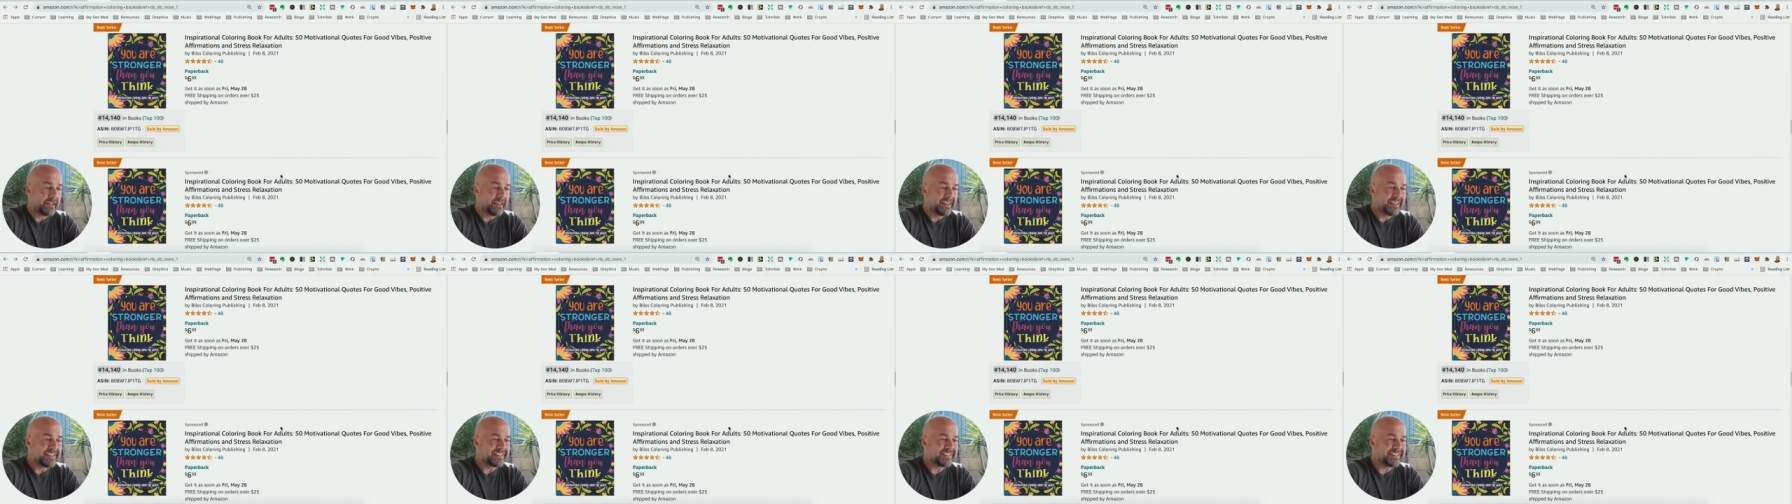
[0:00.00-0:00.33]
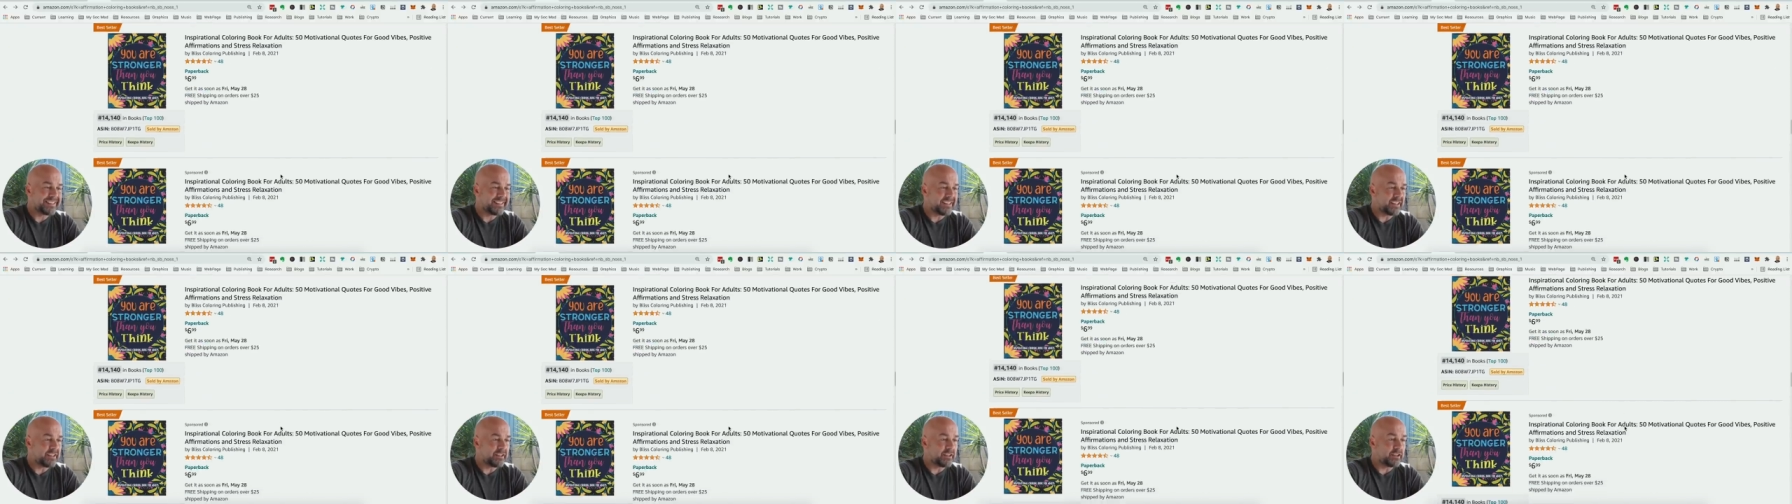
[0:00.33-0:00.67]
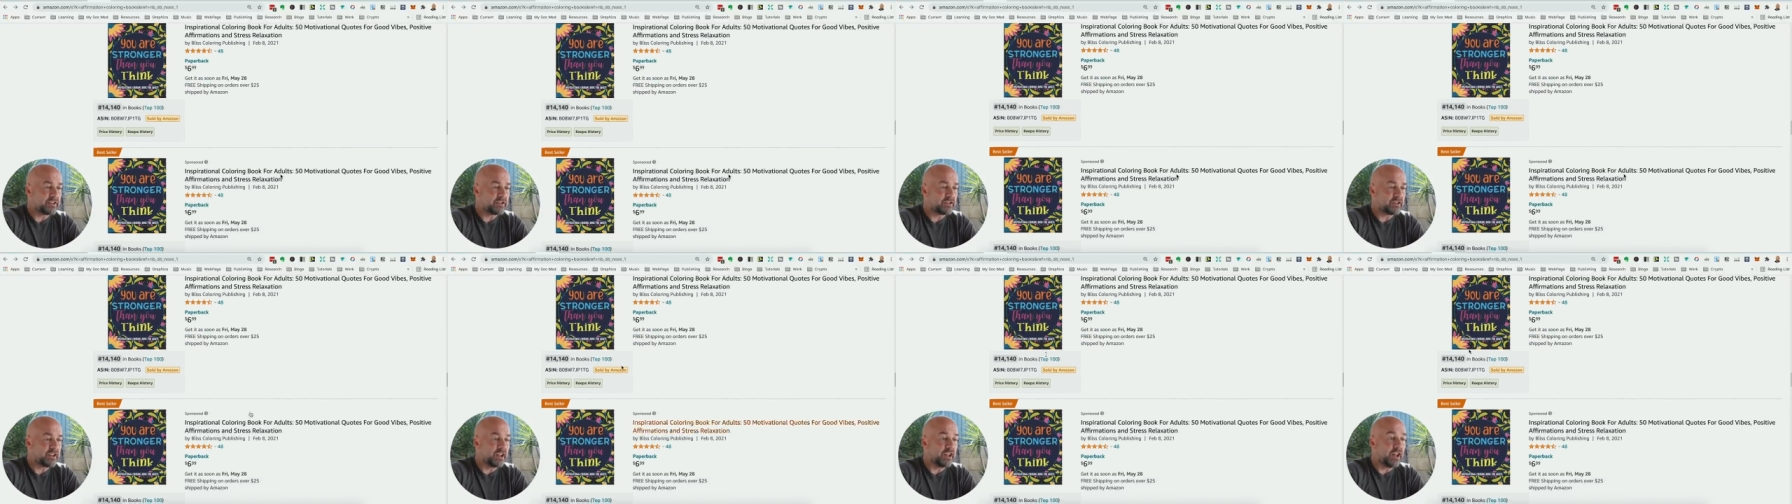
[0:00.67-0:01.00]
There's,
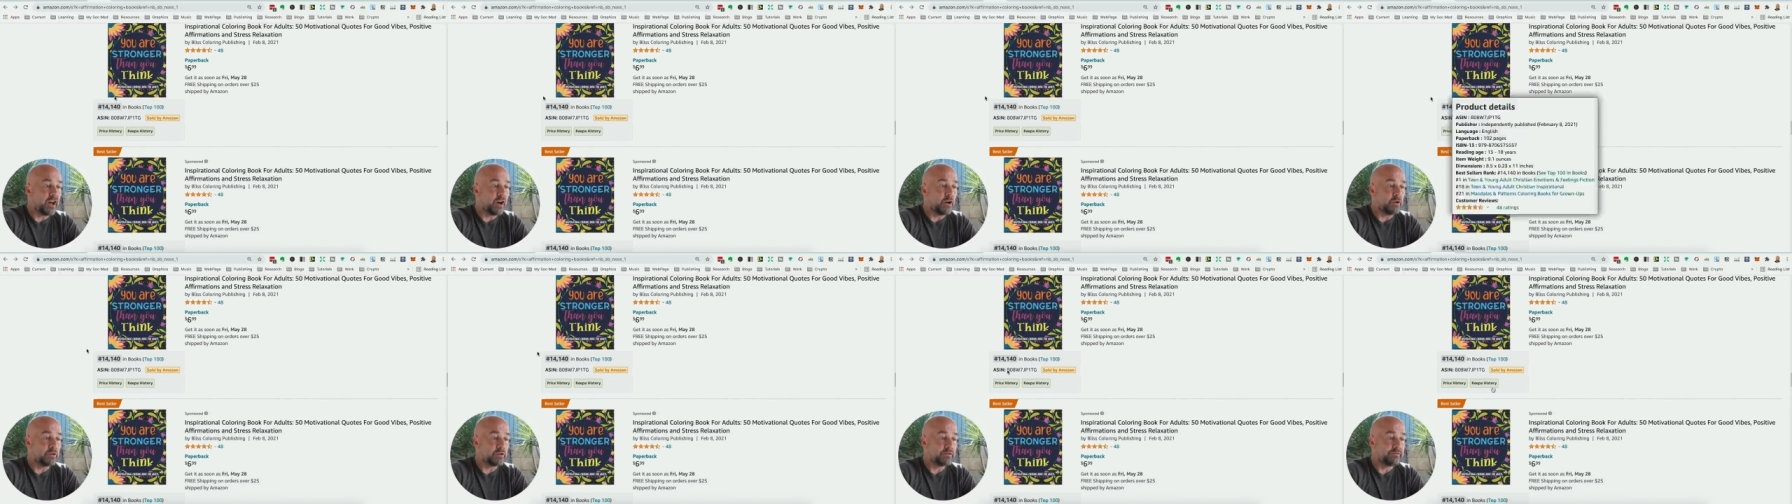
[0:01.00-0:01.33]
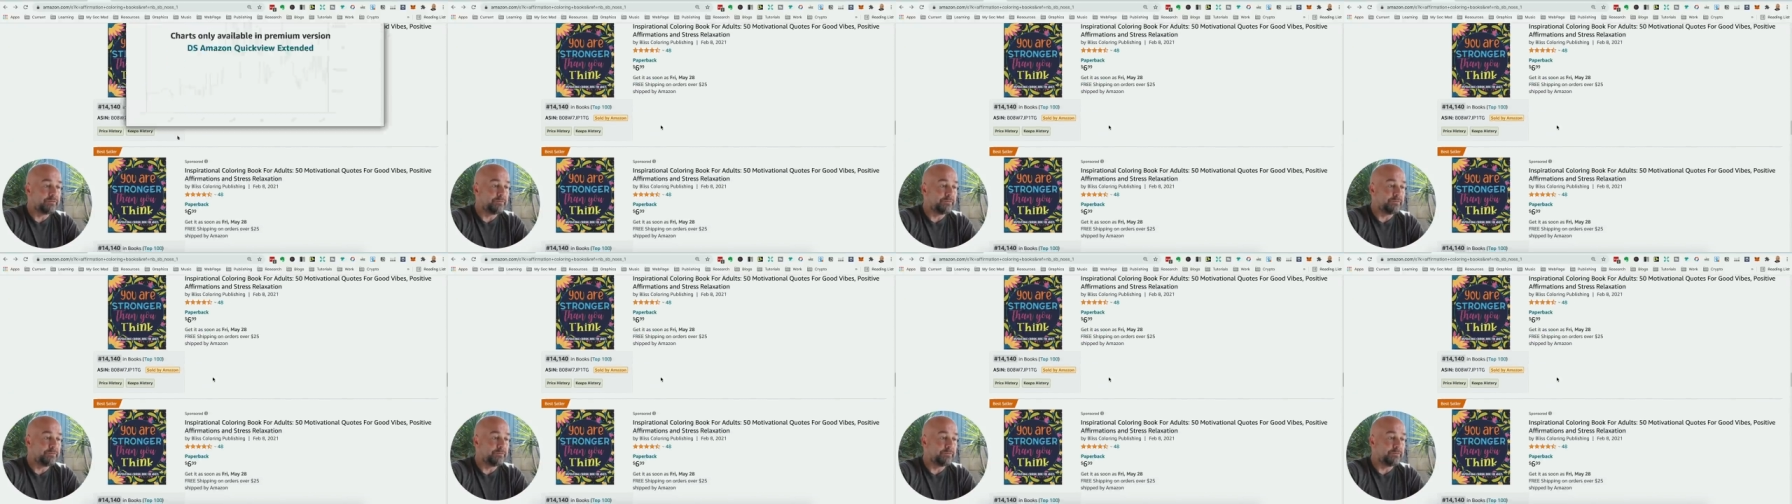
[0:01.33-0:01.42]
there's lows,